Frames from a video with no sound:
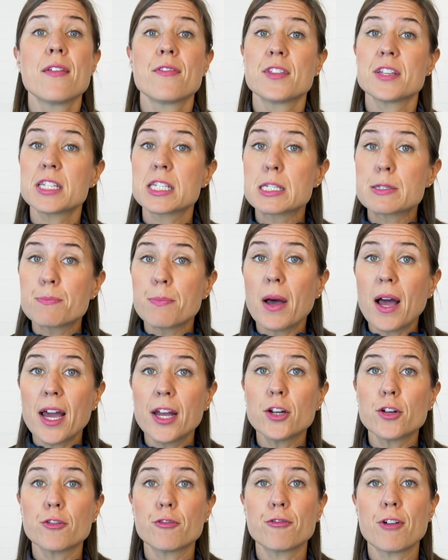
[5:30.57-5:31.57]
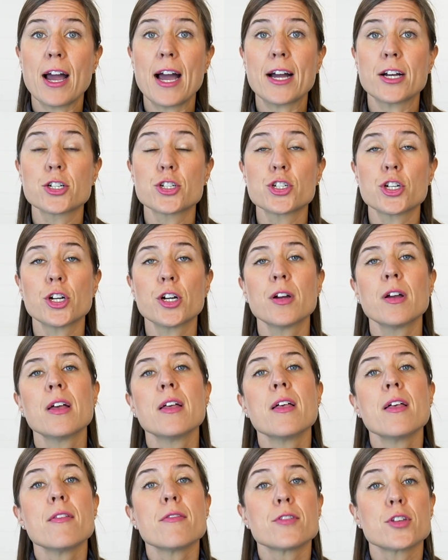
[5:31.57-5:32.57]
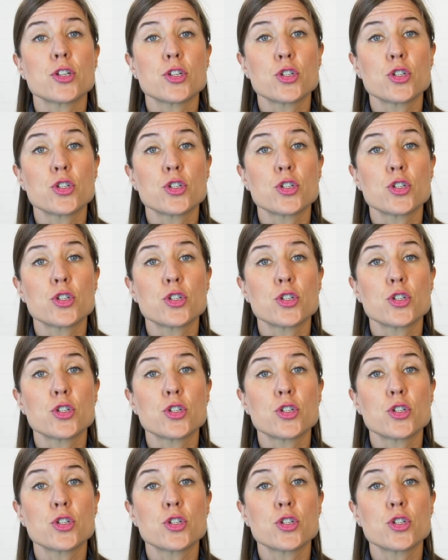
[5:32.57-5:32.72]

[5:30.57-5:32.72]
the spinal fracture, the